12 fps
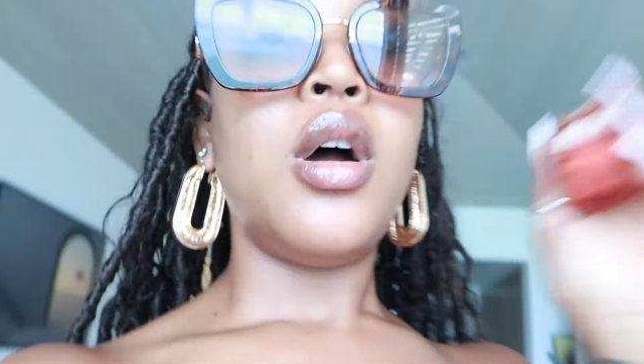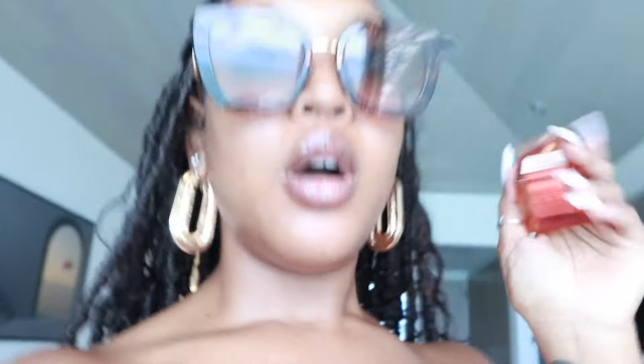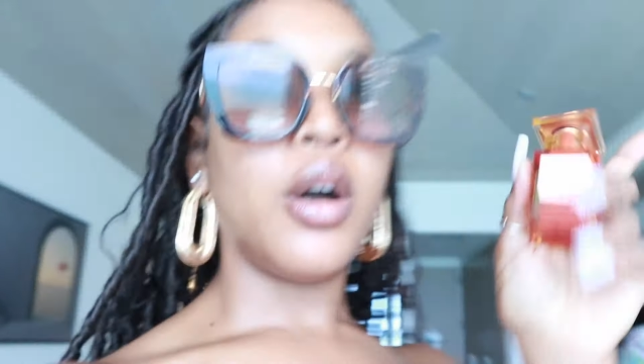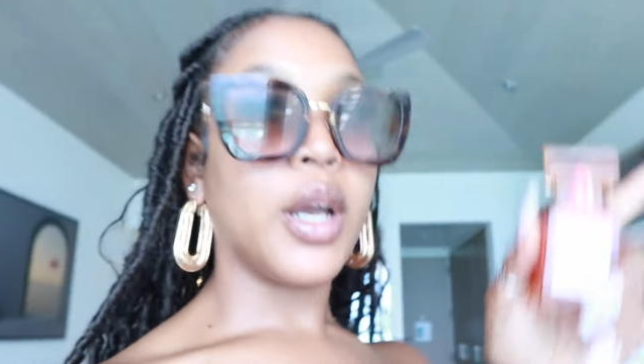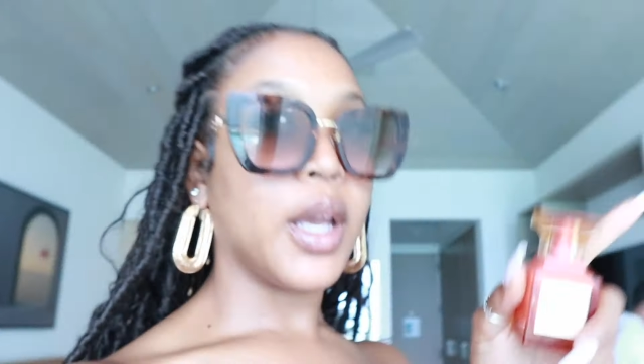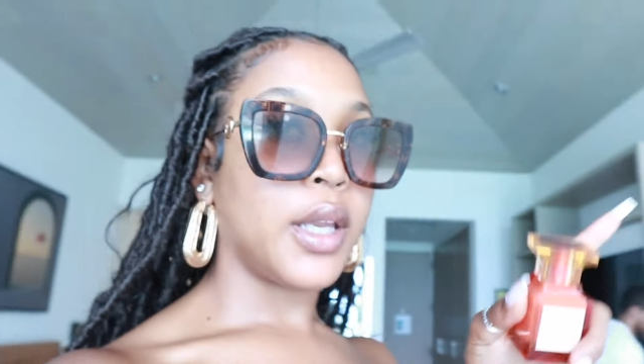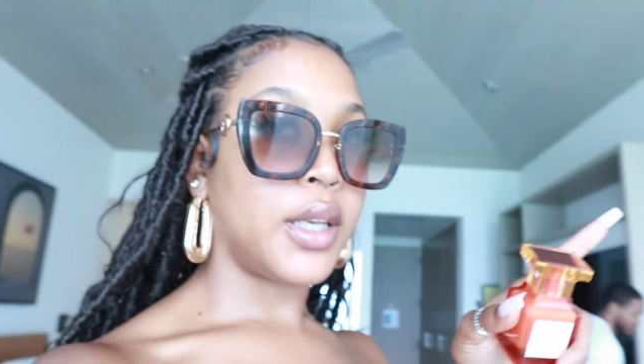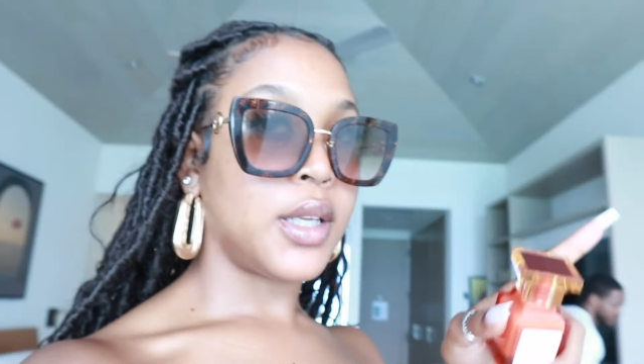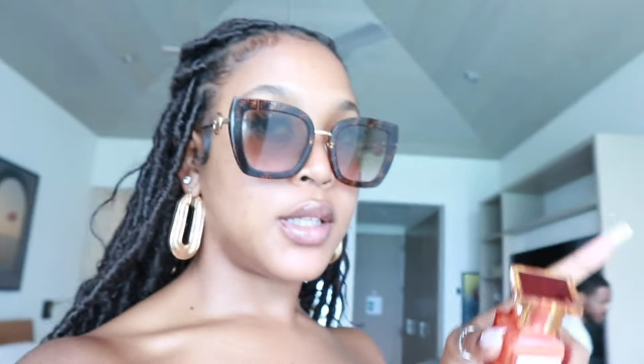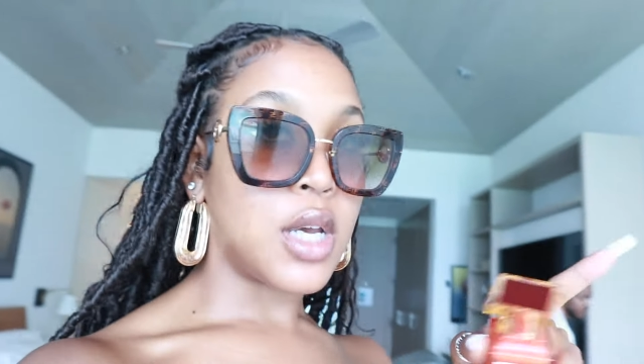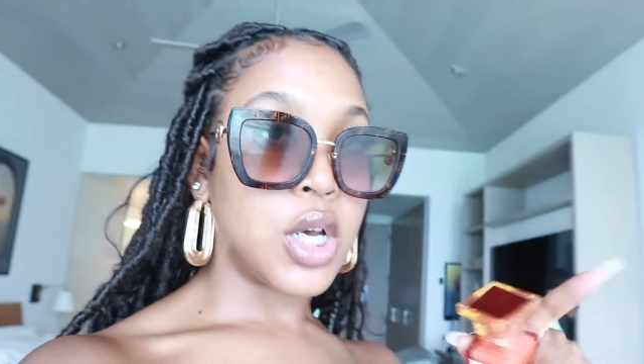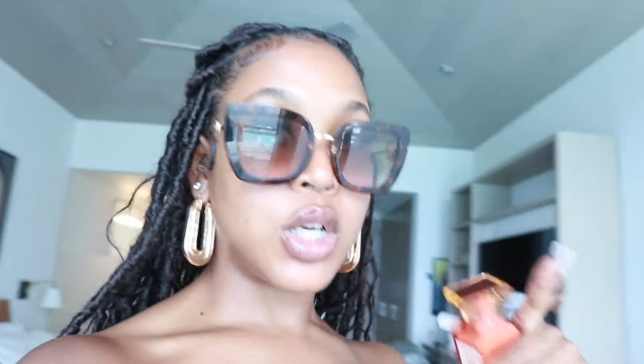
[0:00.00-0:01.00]
Okay,
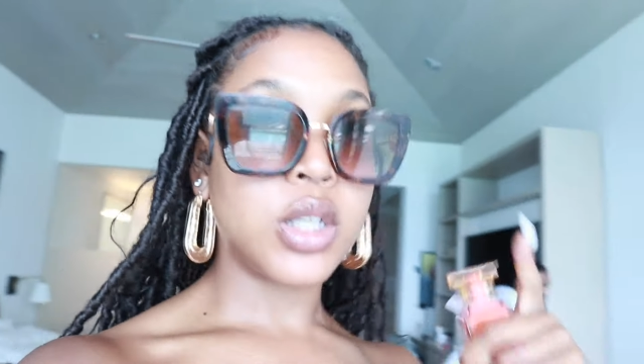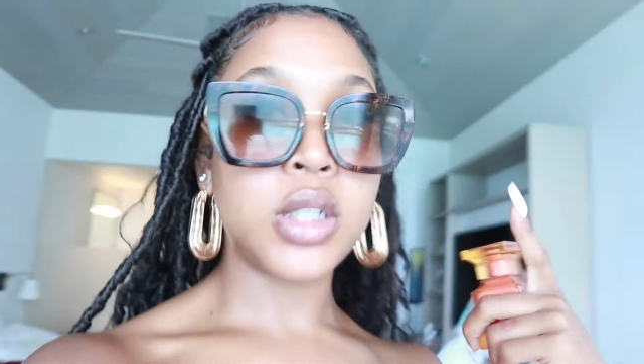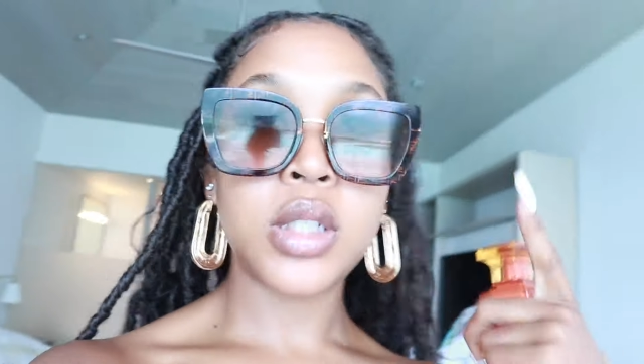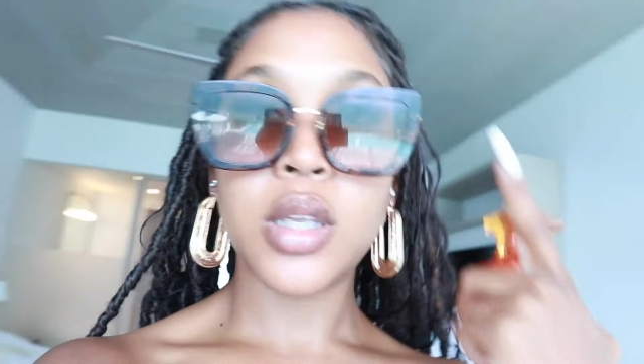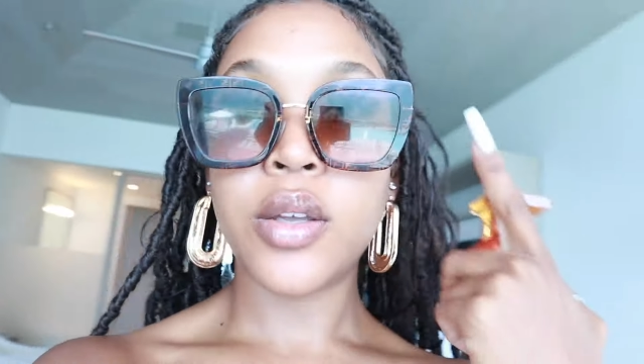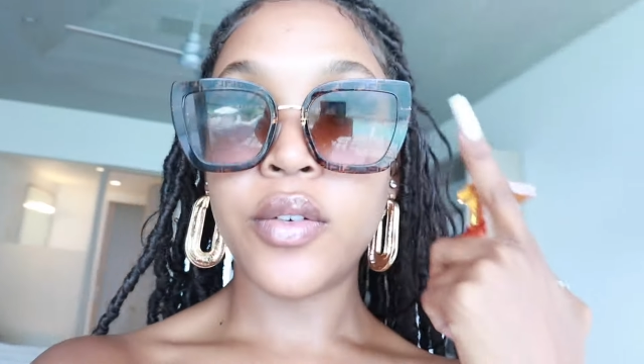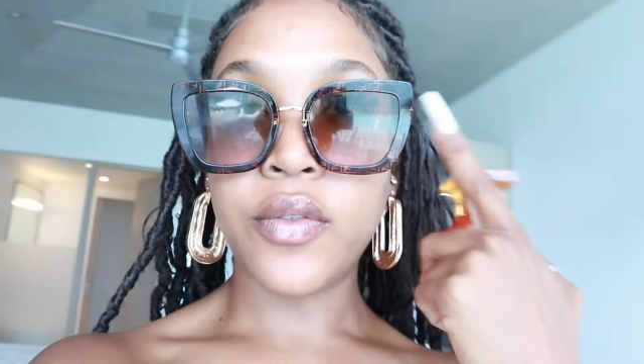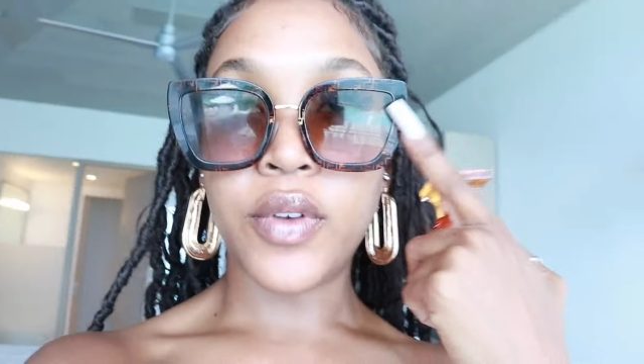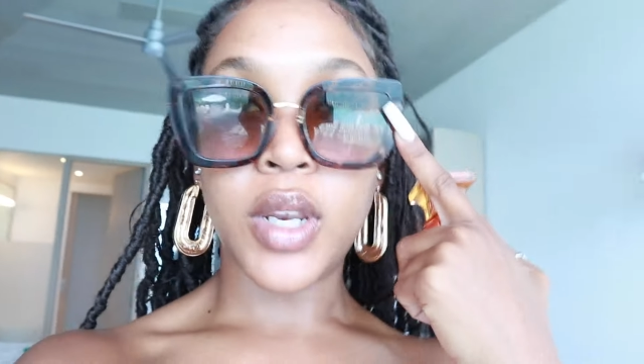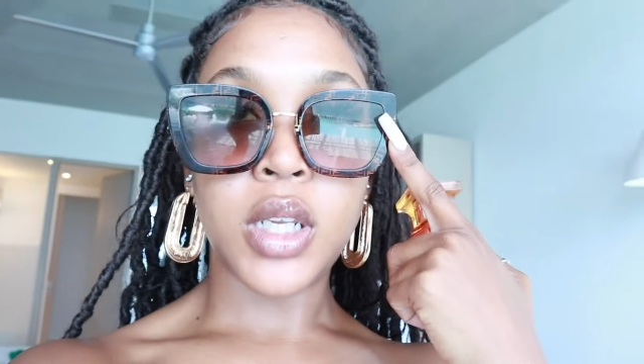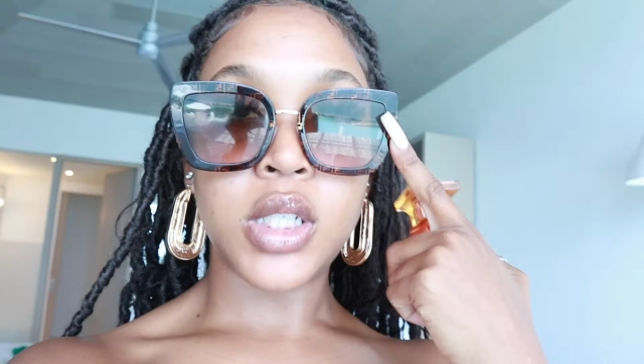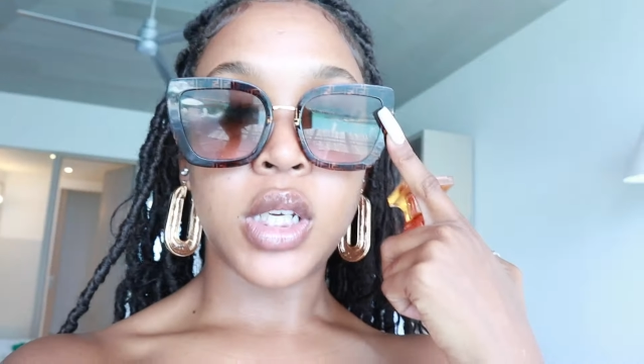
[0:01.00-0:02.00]
details,
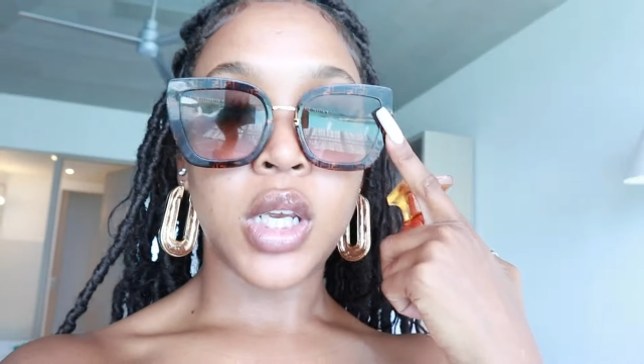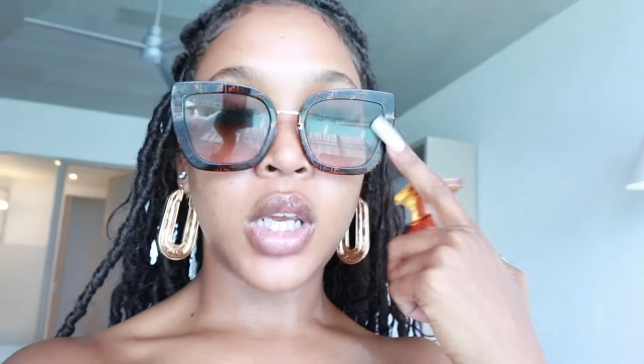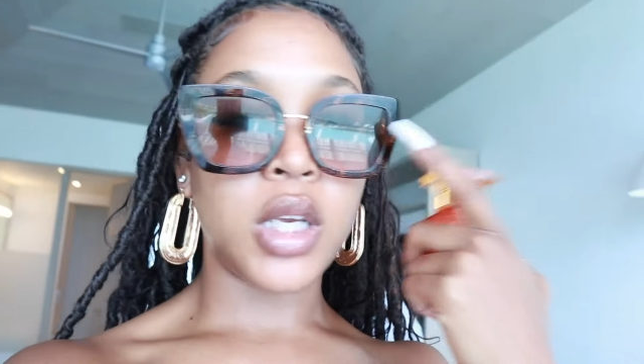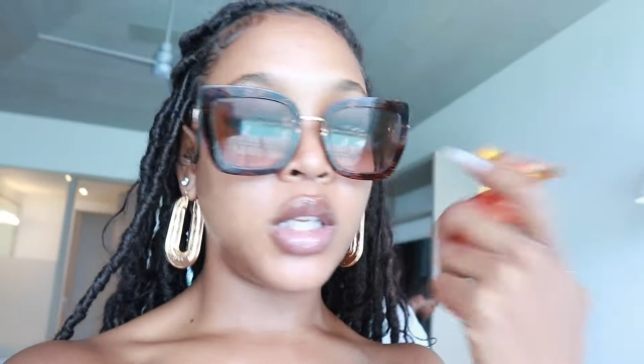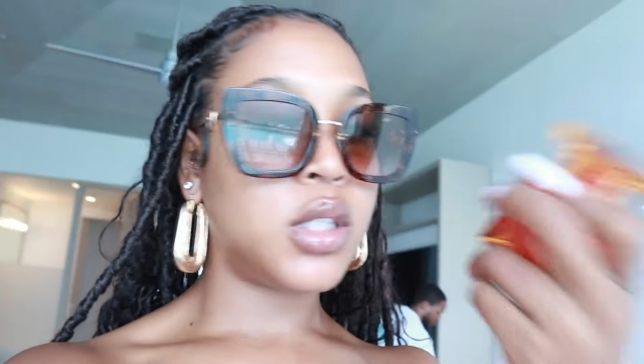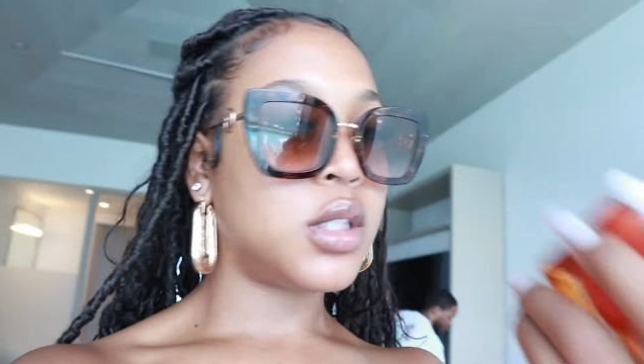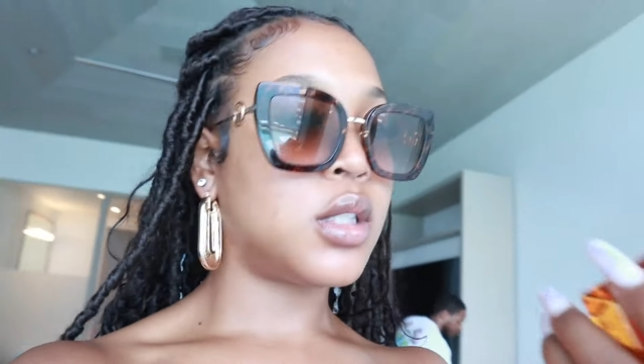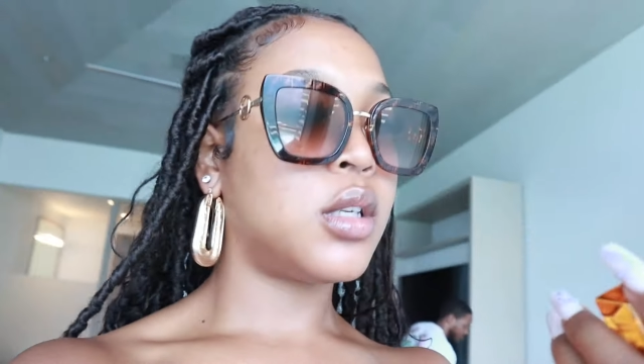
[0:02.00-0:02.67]
Fendi shades.